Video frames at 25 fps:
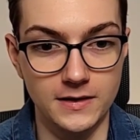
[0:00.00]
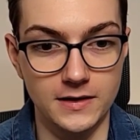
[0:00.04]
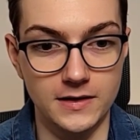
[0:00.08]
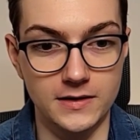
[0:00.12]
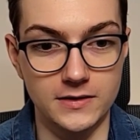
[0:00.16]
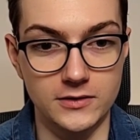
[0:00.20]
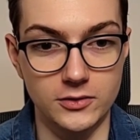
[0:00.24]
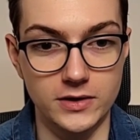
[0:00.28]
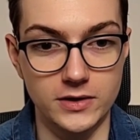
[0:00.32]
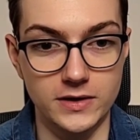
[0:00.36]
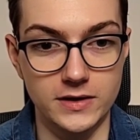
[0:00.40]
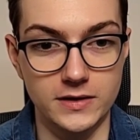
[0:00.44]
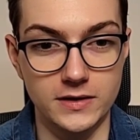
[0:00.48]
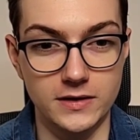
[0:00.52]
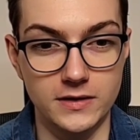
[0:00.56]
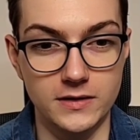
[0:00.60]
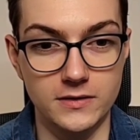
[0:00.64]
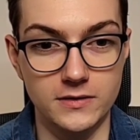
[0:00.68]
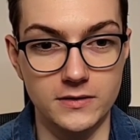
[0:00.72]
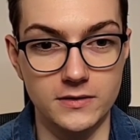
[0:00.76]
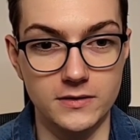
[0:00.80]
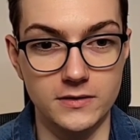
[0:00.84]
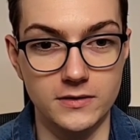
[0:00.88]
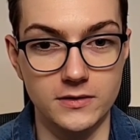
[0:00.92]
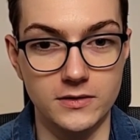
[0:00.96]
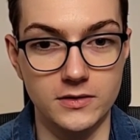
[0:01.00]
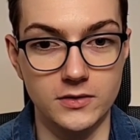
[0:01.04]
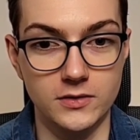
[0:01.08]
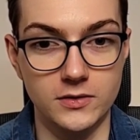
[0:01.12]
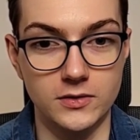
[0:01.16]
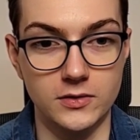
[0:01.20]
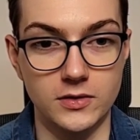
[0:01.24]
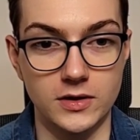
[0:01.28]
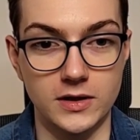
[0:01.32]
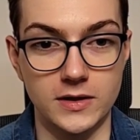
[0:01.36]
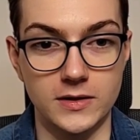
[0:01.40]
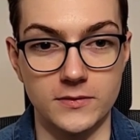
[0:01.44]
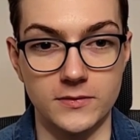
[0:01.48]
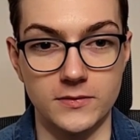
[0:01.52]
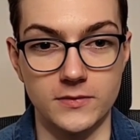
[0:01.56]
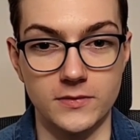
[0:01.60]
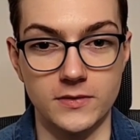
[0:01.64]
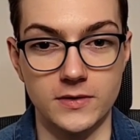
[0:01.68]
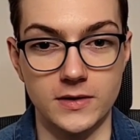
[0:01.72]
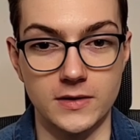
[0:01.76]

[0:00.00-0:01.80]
And right here, you have